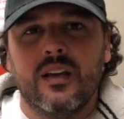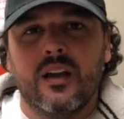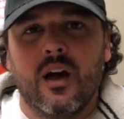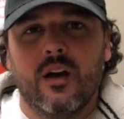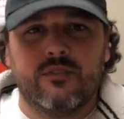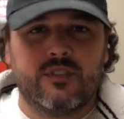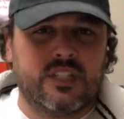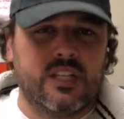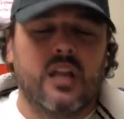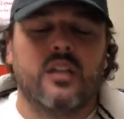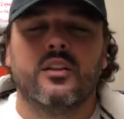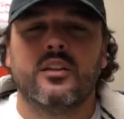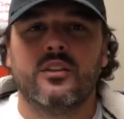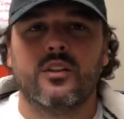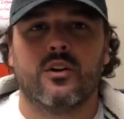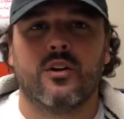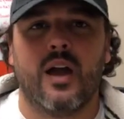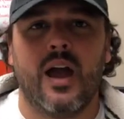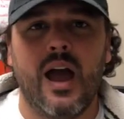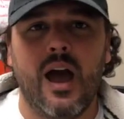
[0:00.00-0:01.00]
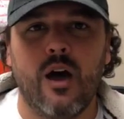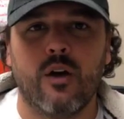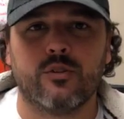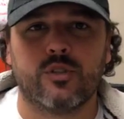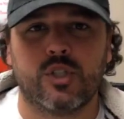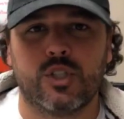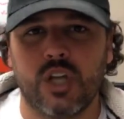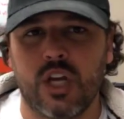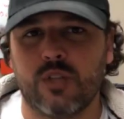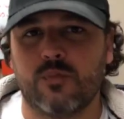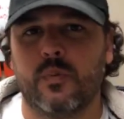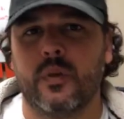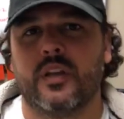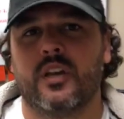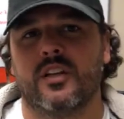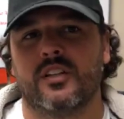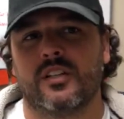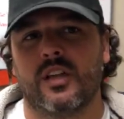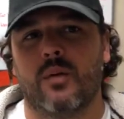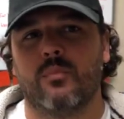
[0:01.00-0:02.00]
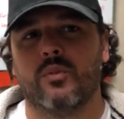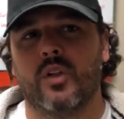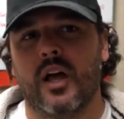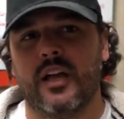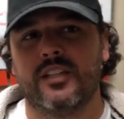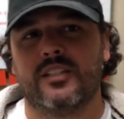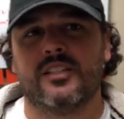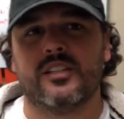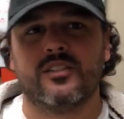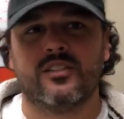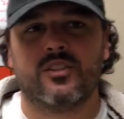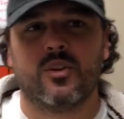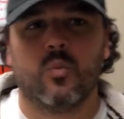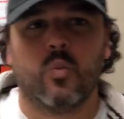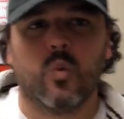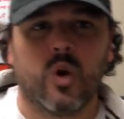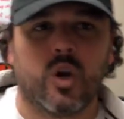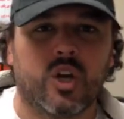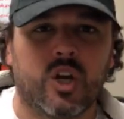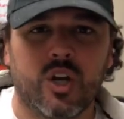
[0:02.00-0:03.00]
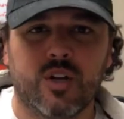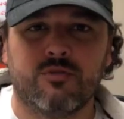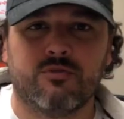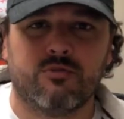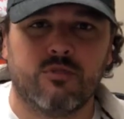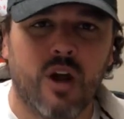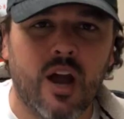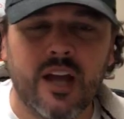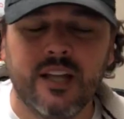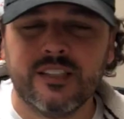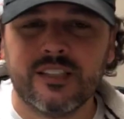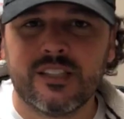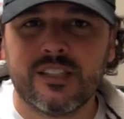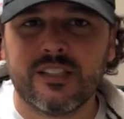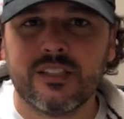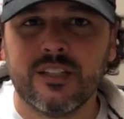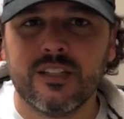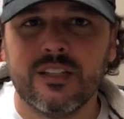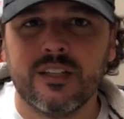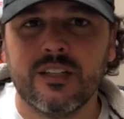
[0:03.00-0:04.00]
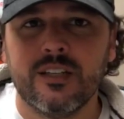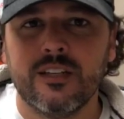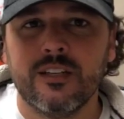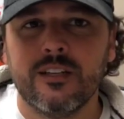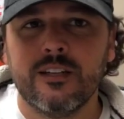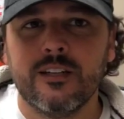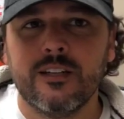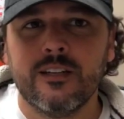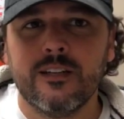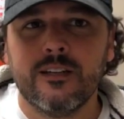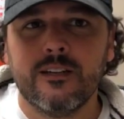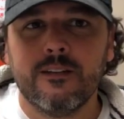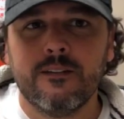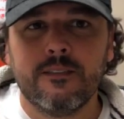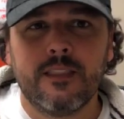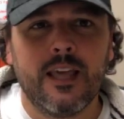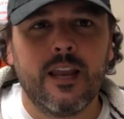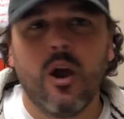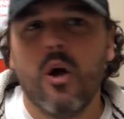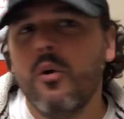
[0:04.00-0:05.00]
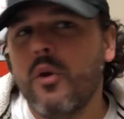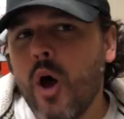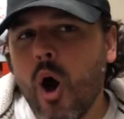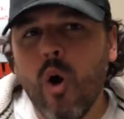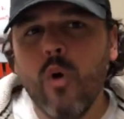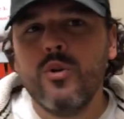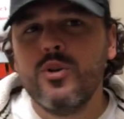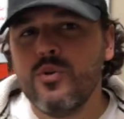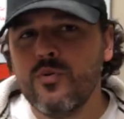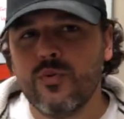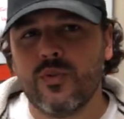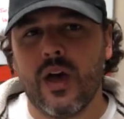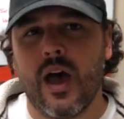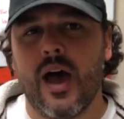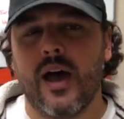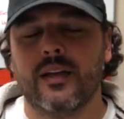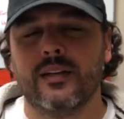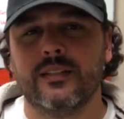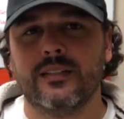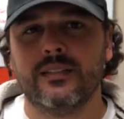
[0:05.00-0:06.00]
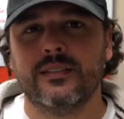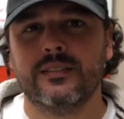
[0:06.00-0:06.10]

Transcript: of selling their house just because I'm licensed and we're good friends. They don't owe you that.